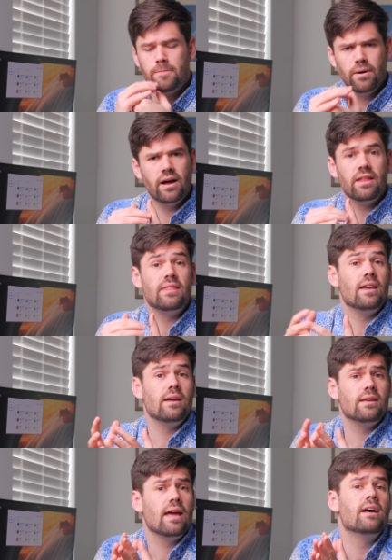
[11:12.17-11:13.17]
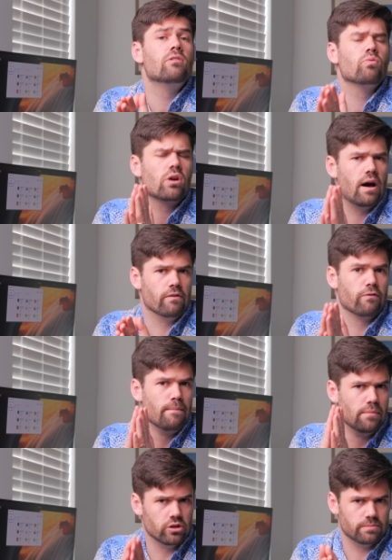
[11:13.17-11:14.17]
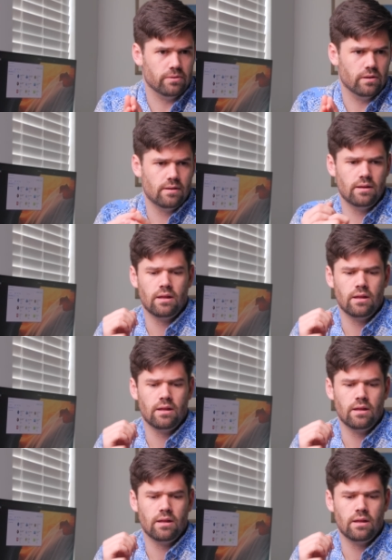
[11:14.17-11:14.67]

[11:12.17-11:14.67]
but they can't recover from multiple.